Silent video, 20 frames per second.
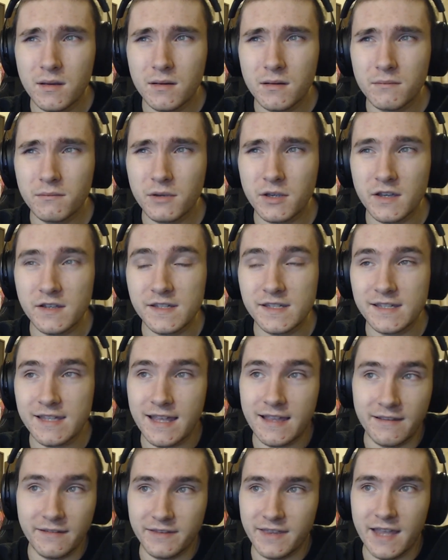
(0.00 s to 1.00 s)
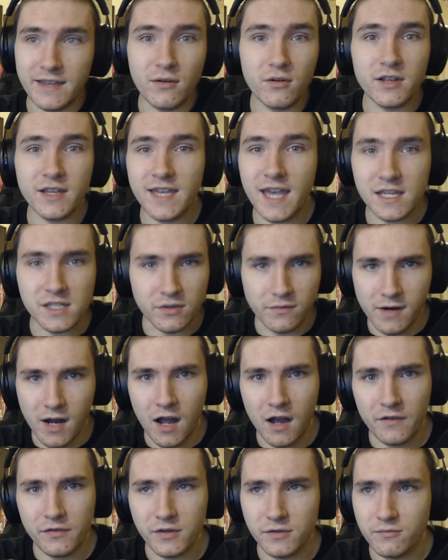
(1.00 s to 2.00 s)
because th they're not going to get to
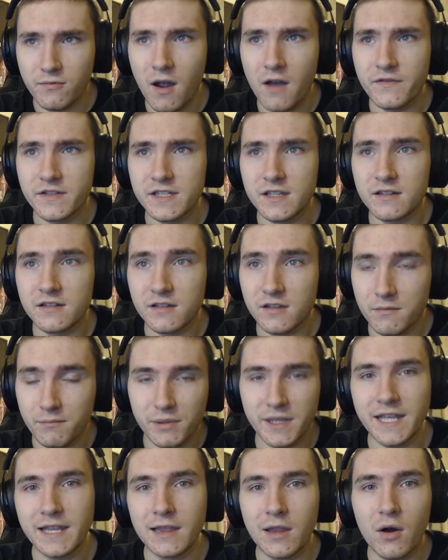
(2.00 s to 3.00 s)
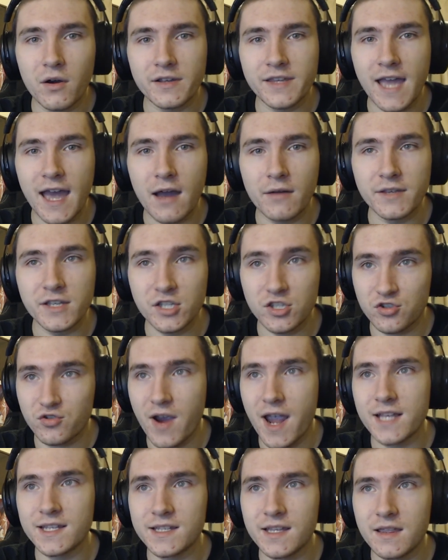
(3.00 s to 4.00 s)
Raf because Raf is under complete lockdown. It's
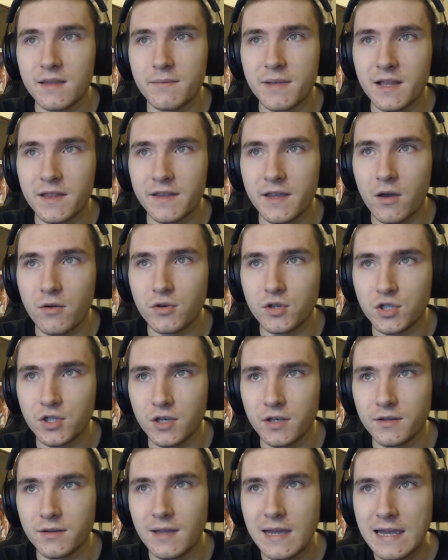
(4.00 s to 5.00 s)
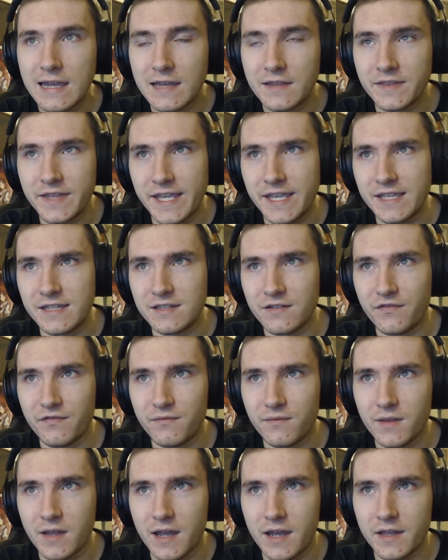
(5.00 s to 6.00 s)
stranded in the middle of the ocean. The
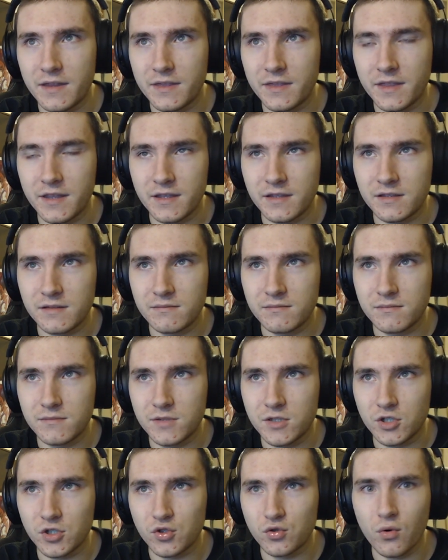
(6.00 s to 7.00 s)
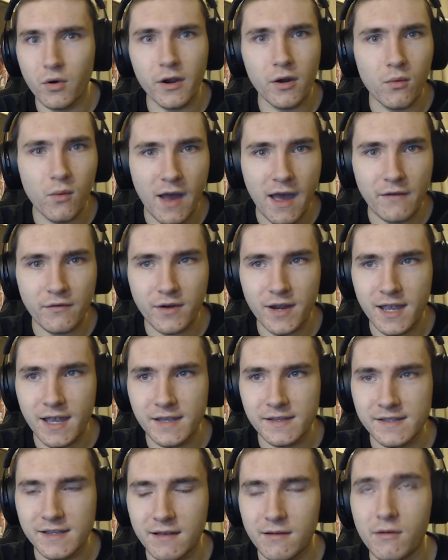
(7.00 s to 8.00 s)
uh, the destroyer, whatever it
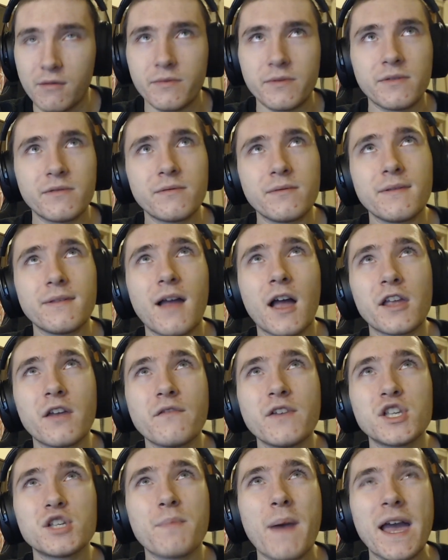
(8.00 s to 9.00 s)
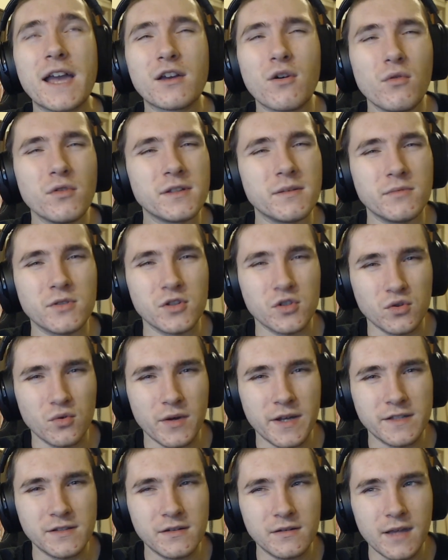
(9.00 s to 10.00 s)
is, I don't think Japan calls them
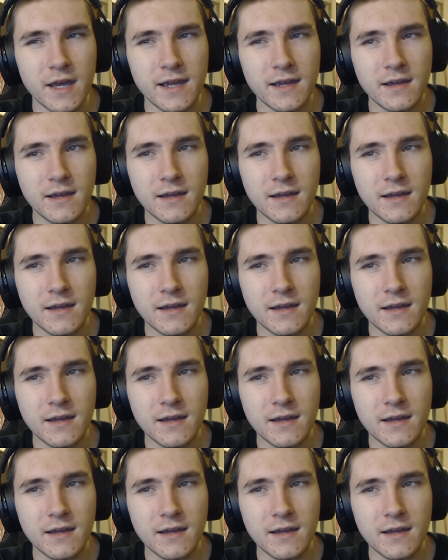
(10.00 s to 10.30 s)
destroyers, do they?